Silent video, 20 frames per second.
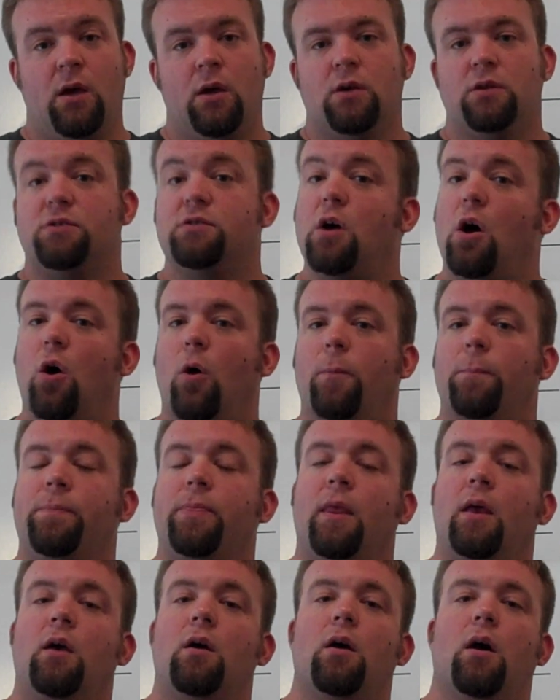So,
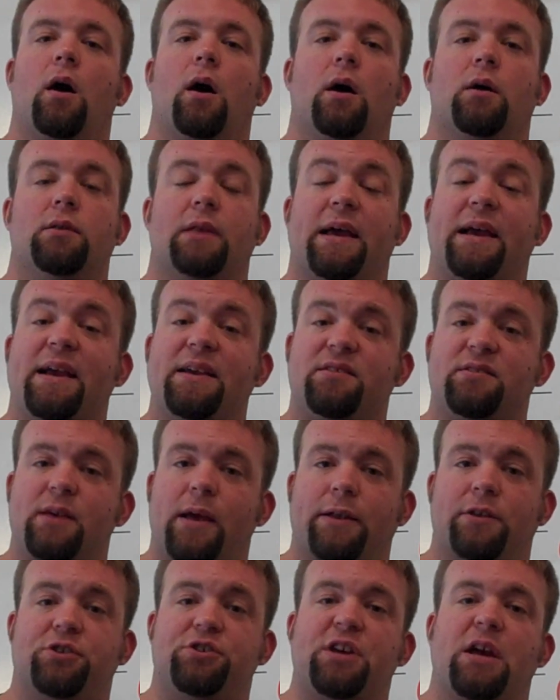like I
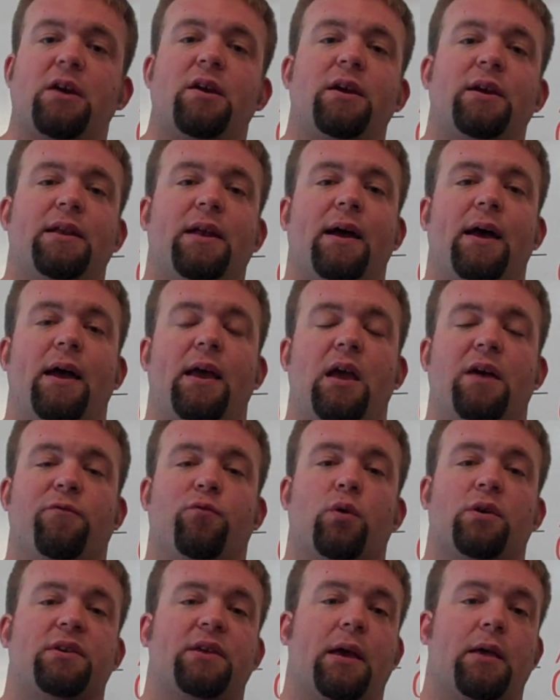said, Jerry and I have
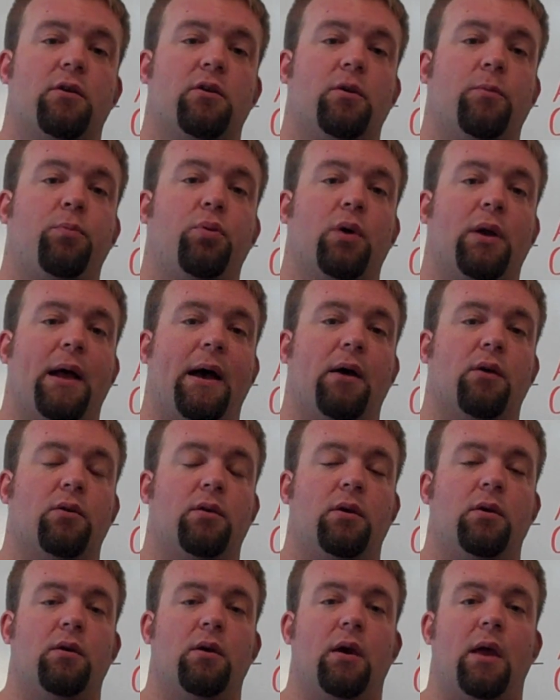worked together to put out
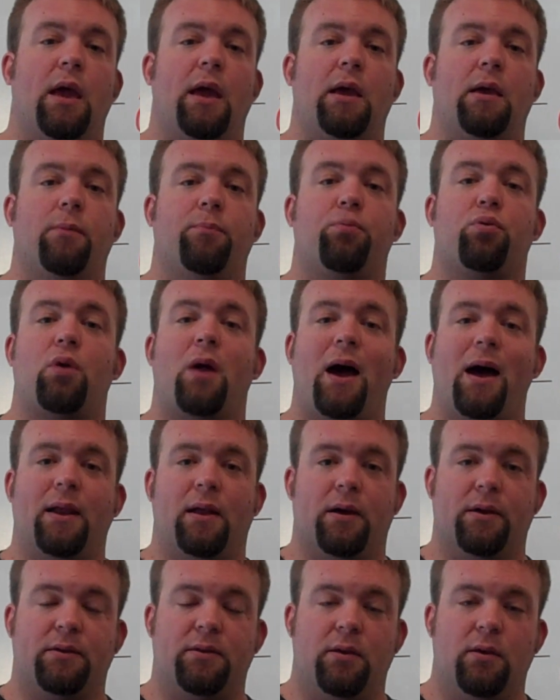a
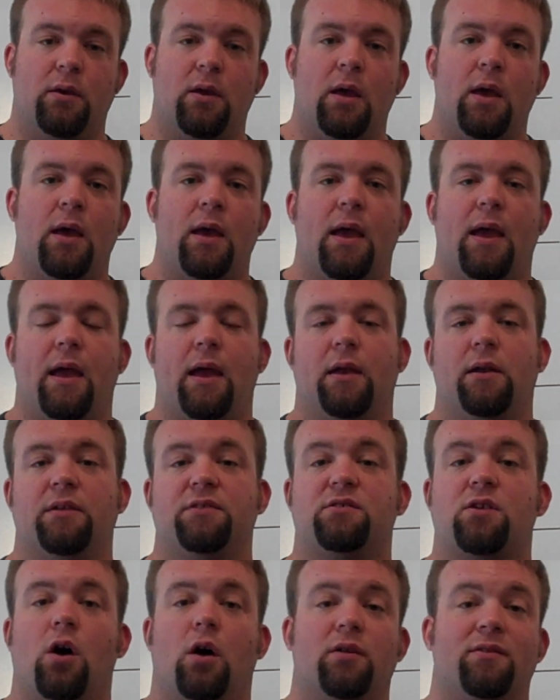product, and
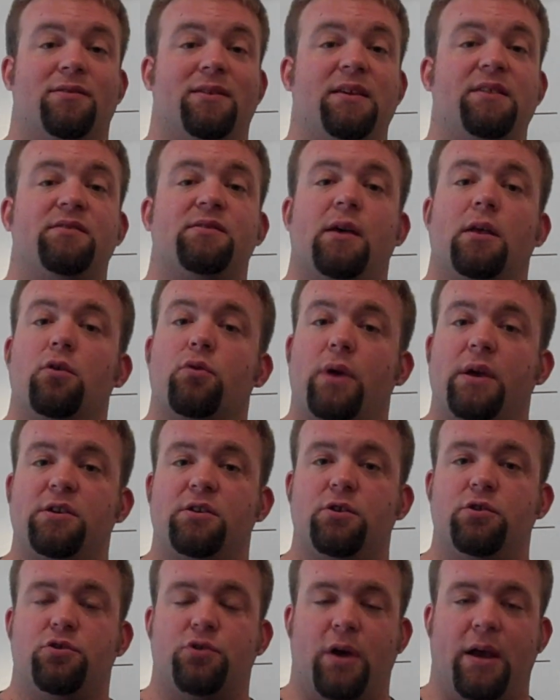it's called
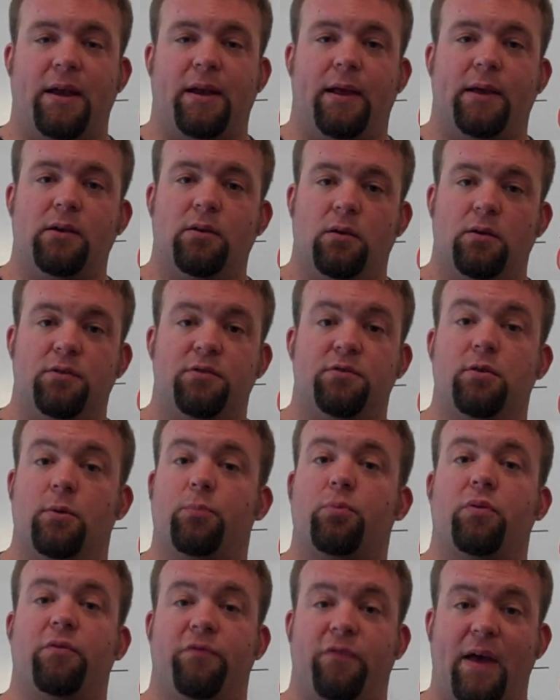Deceleration Training to
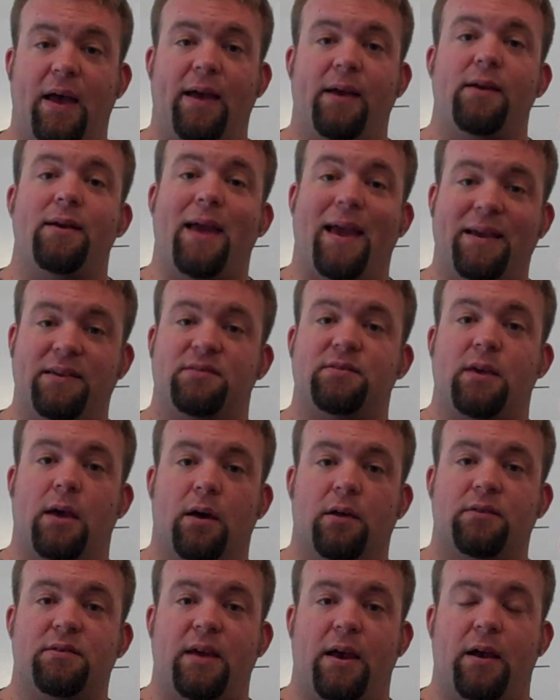Prevent
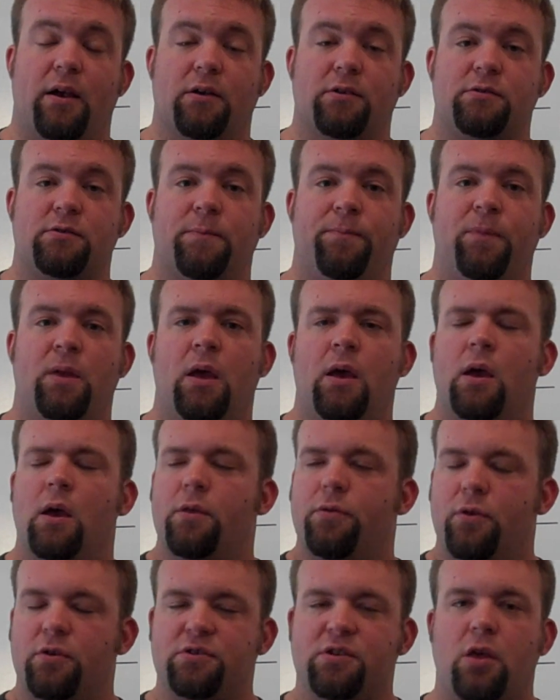ACL Tears.
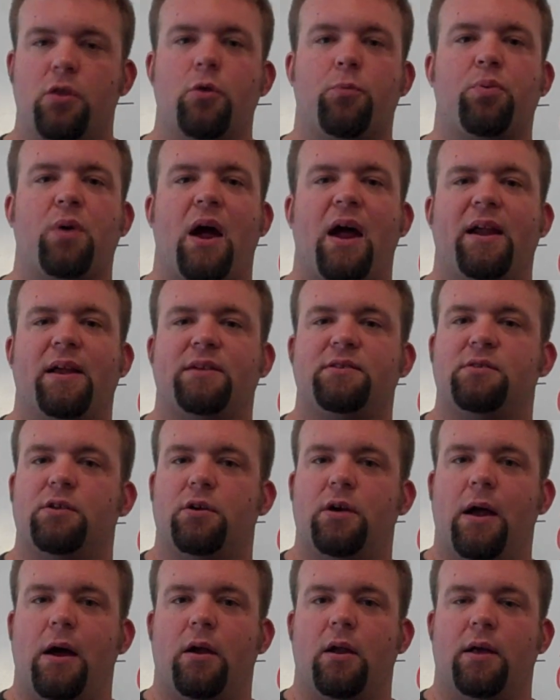There's other products that
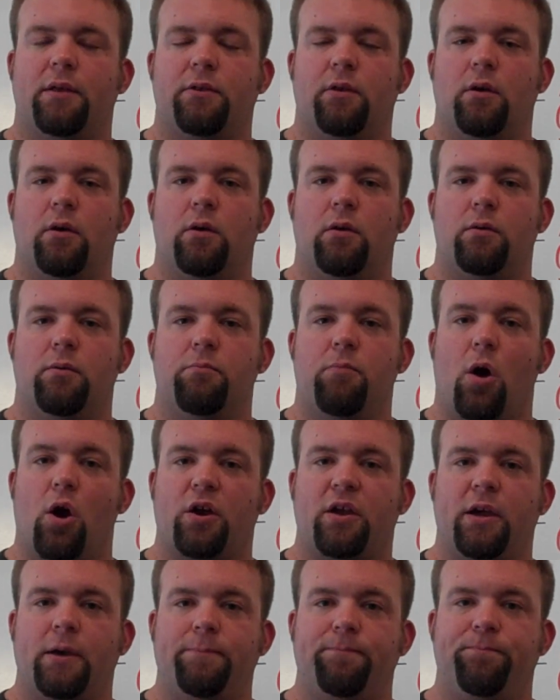are out on the
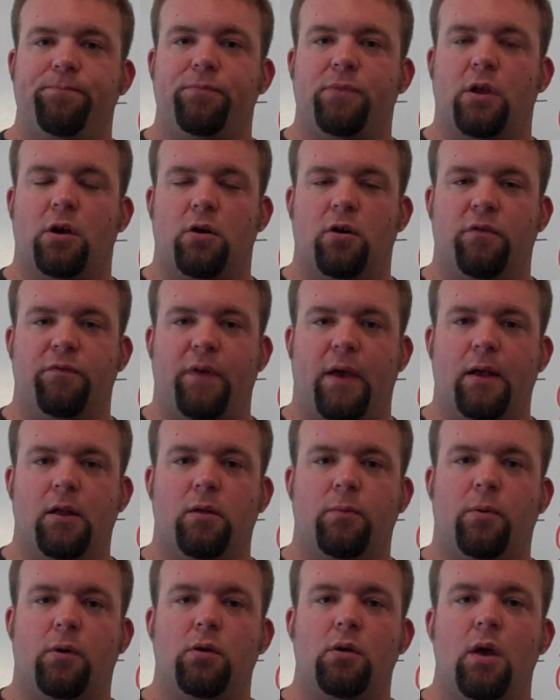market that are
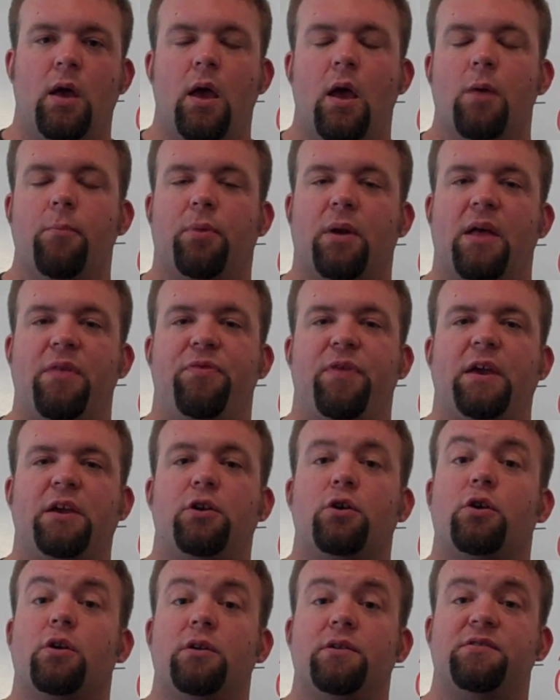available, but I think
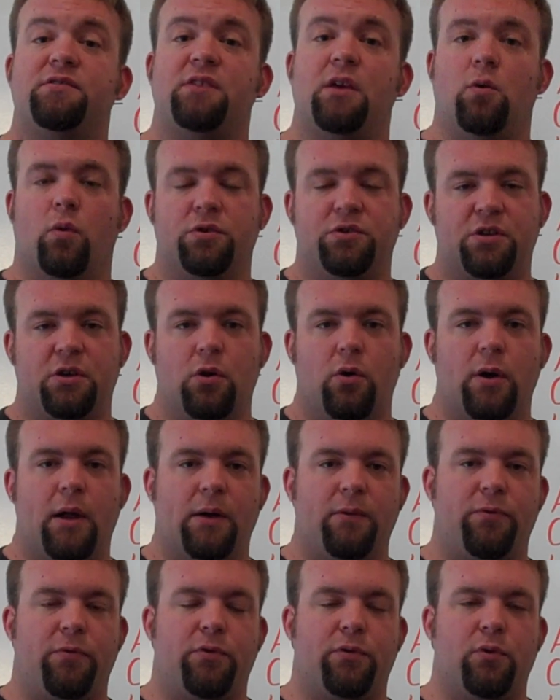you're going to see, once you go
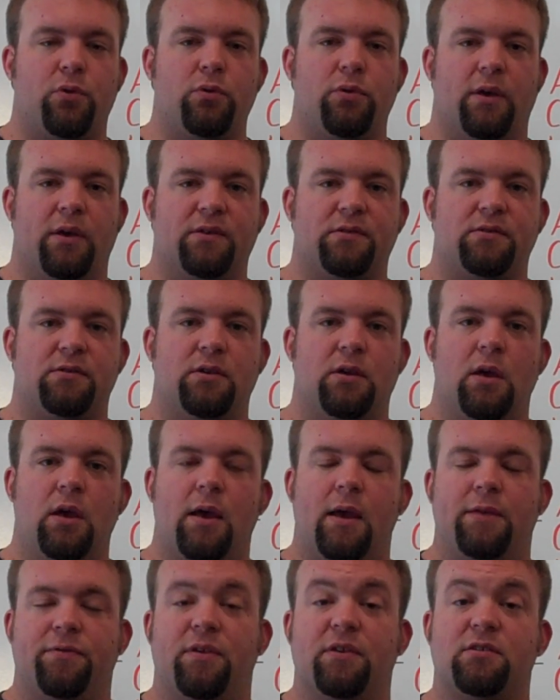down through
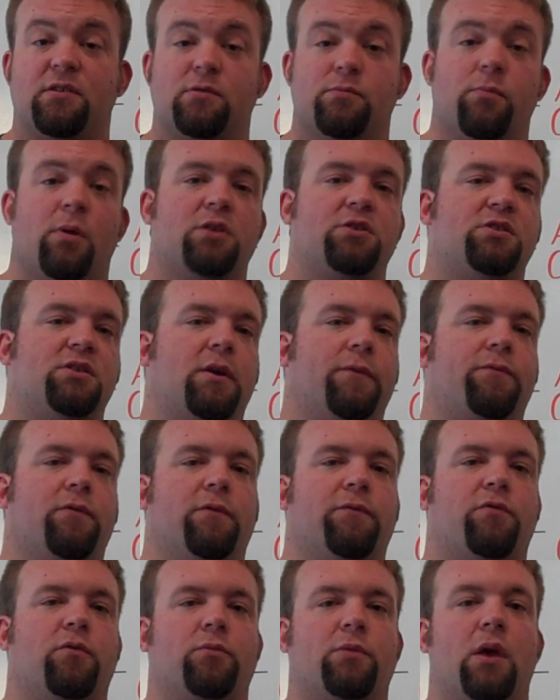this, this is much
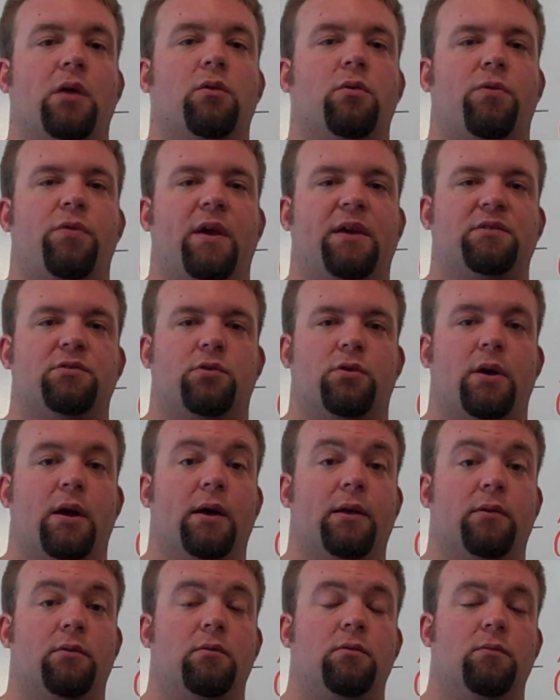different from the other things
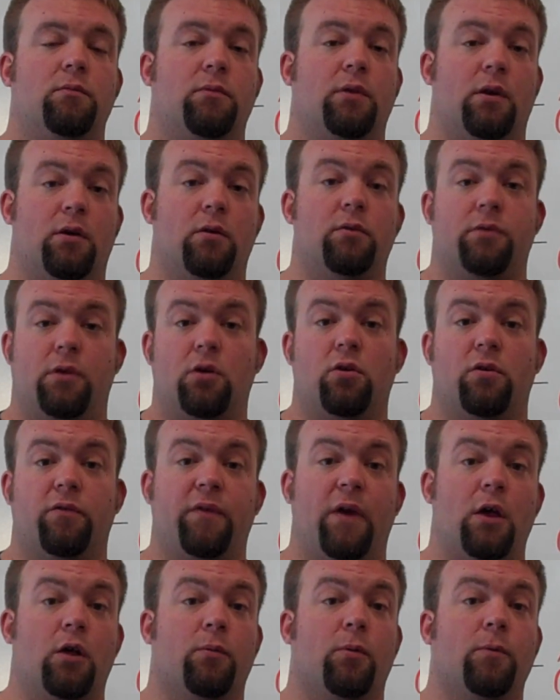that are
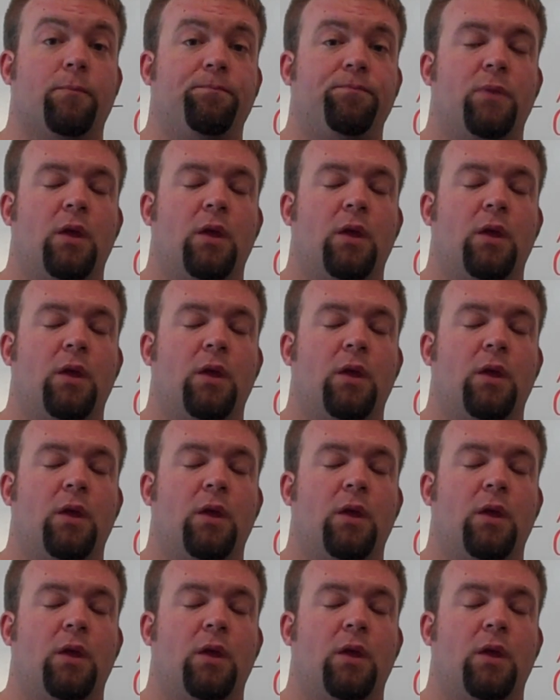available.